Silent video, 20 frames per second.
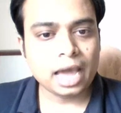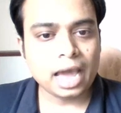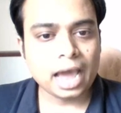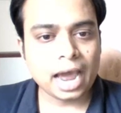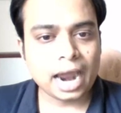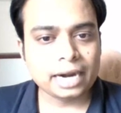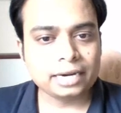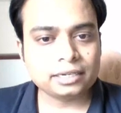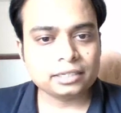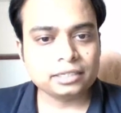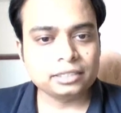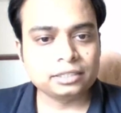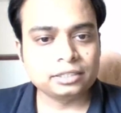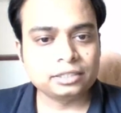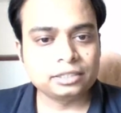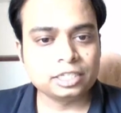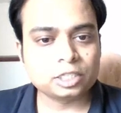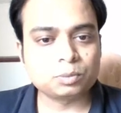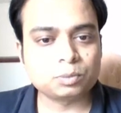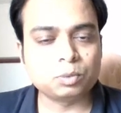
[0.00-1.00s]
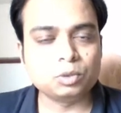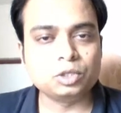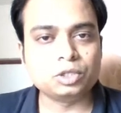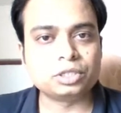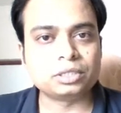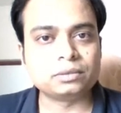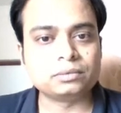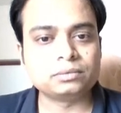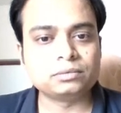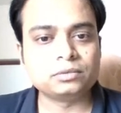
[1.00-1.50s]
at this
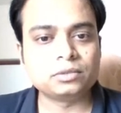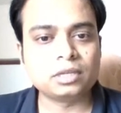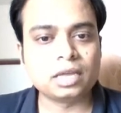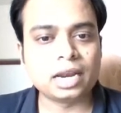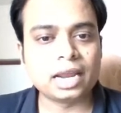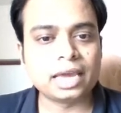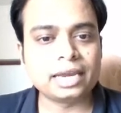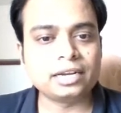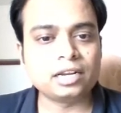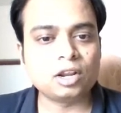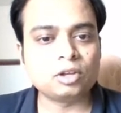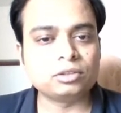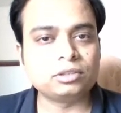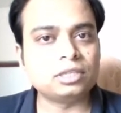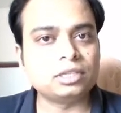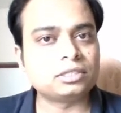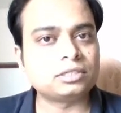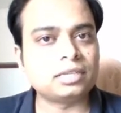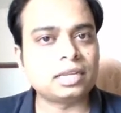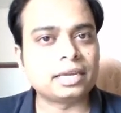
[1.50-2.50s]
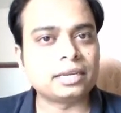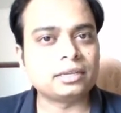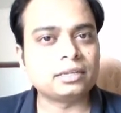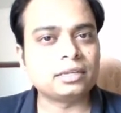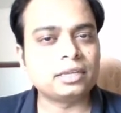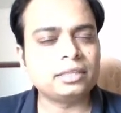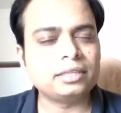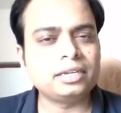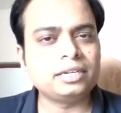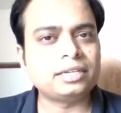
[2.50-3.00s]
position, aligned along this line,
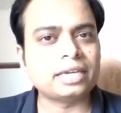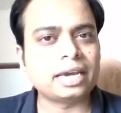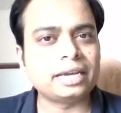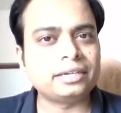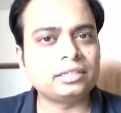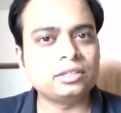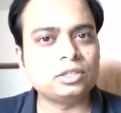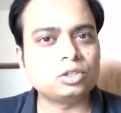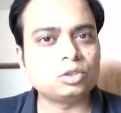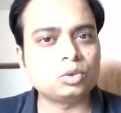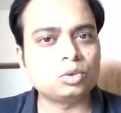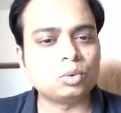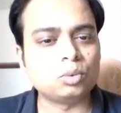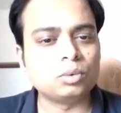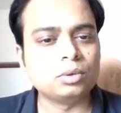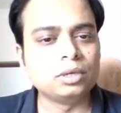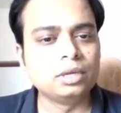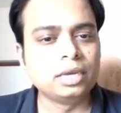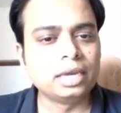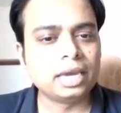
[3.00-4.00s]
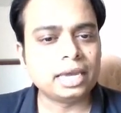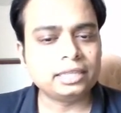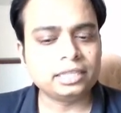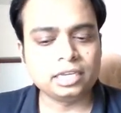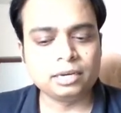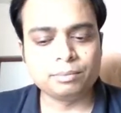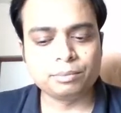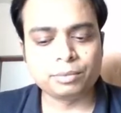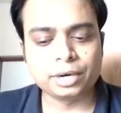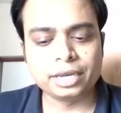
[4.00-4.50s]
and then tighten the screw, and
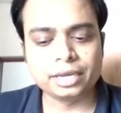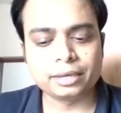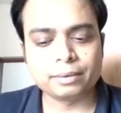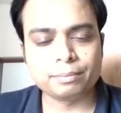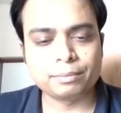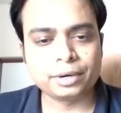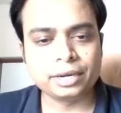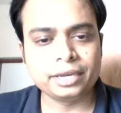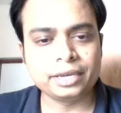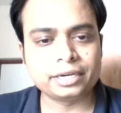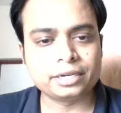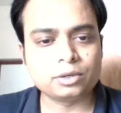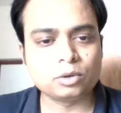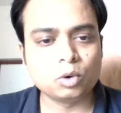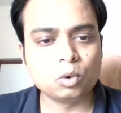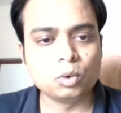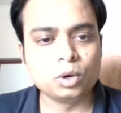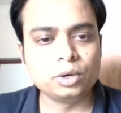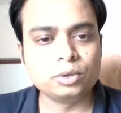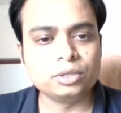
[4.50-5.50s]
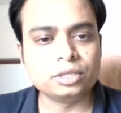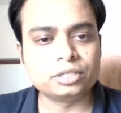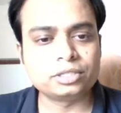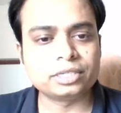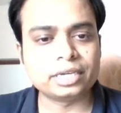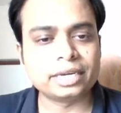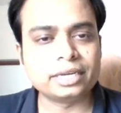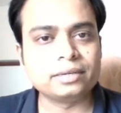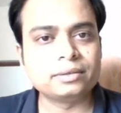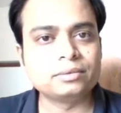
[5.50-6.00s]
then bring bring it over to this
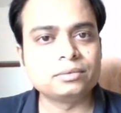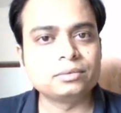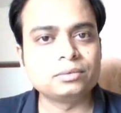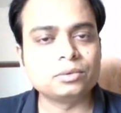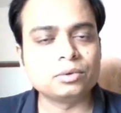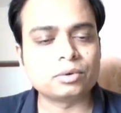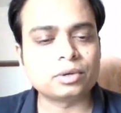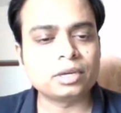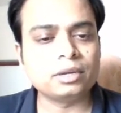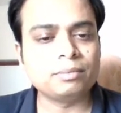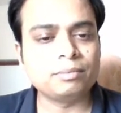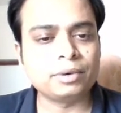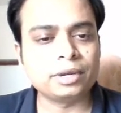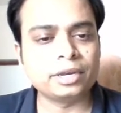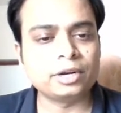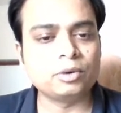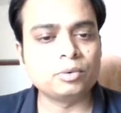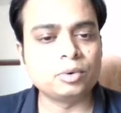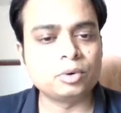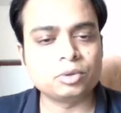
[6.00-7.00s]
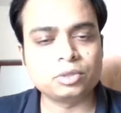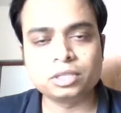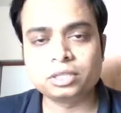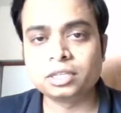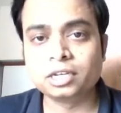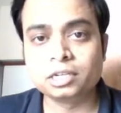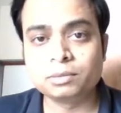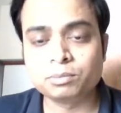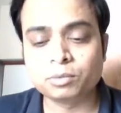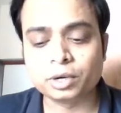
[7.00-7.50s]
side. Okay, bring it over to the
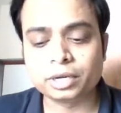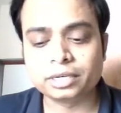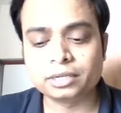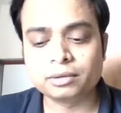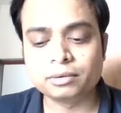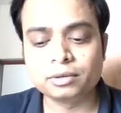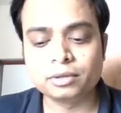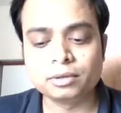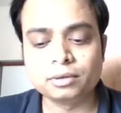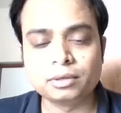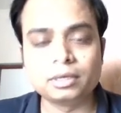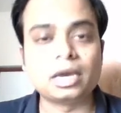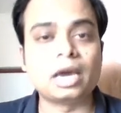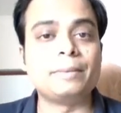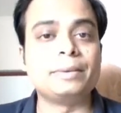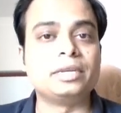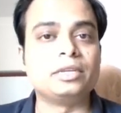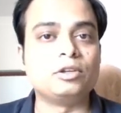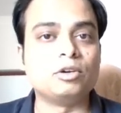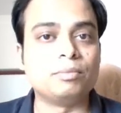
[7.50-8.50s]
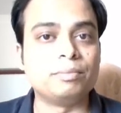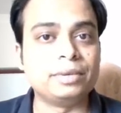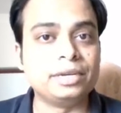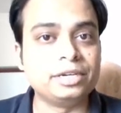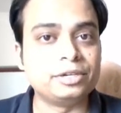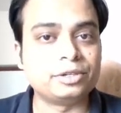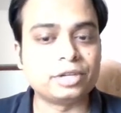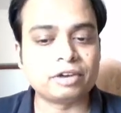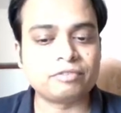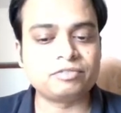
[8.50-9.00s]
third point. I mean your
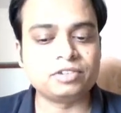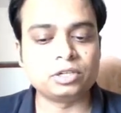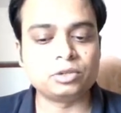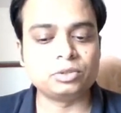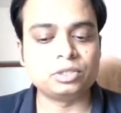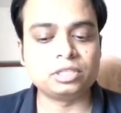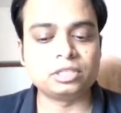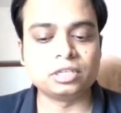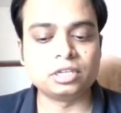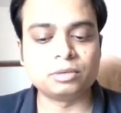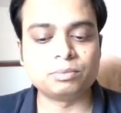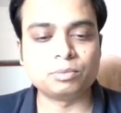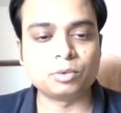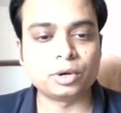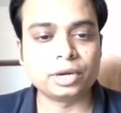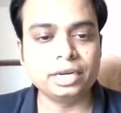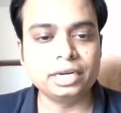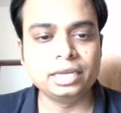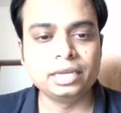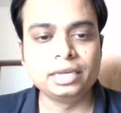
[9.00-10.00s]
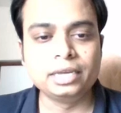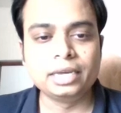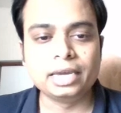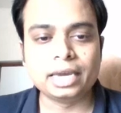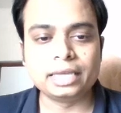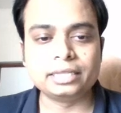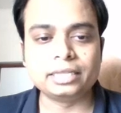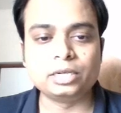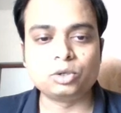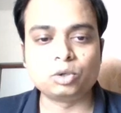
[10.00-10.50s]
mini drafter to the third point,
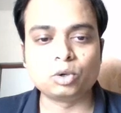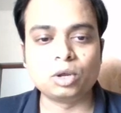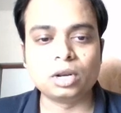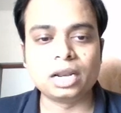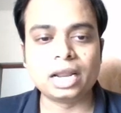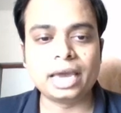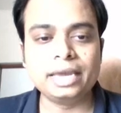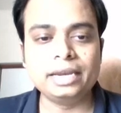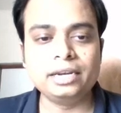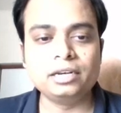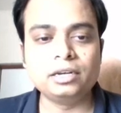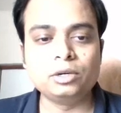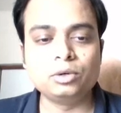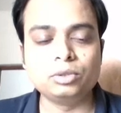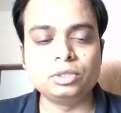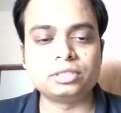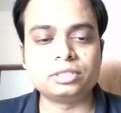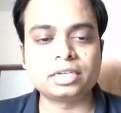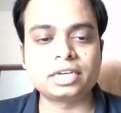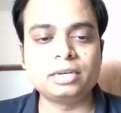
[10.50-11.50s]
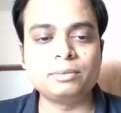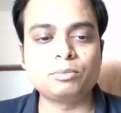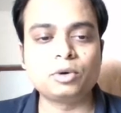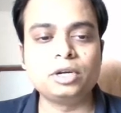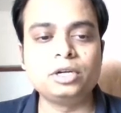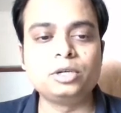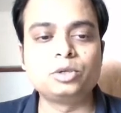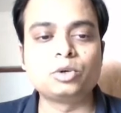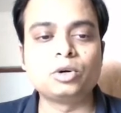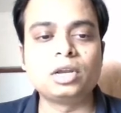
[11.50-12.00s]
and then draw a line to the second
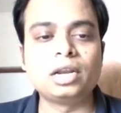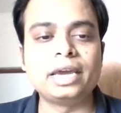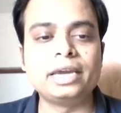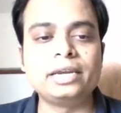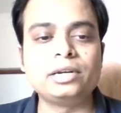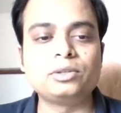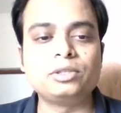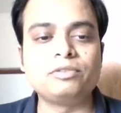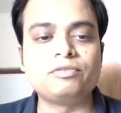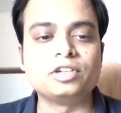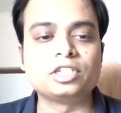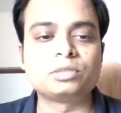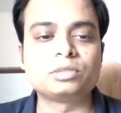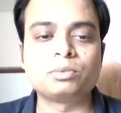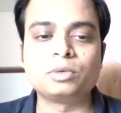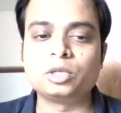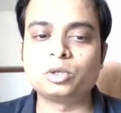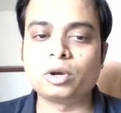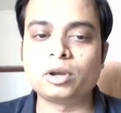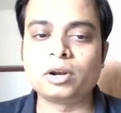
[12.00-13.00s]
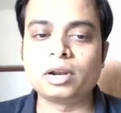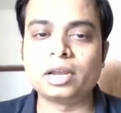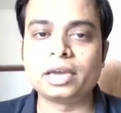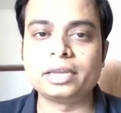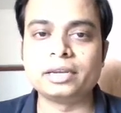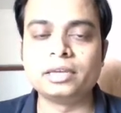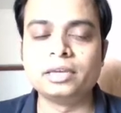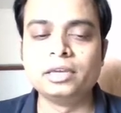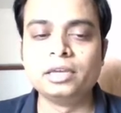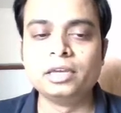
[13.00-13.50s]
point, draw a line to the first point, draw a
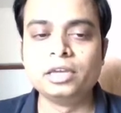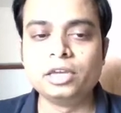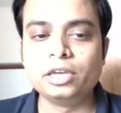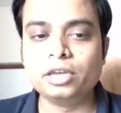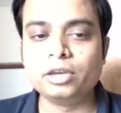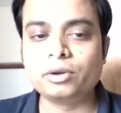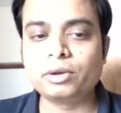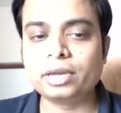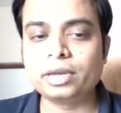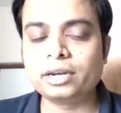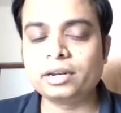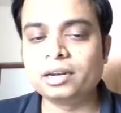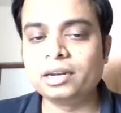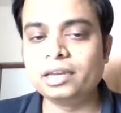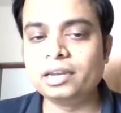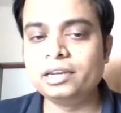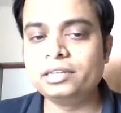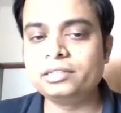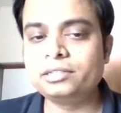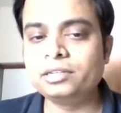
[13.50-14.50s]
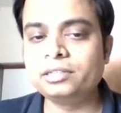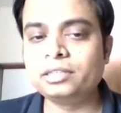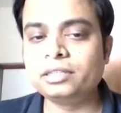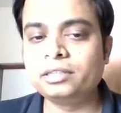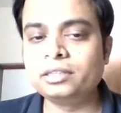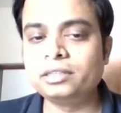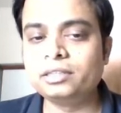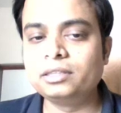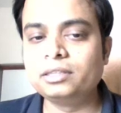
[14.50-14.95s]
line. You can clearly see that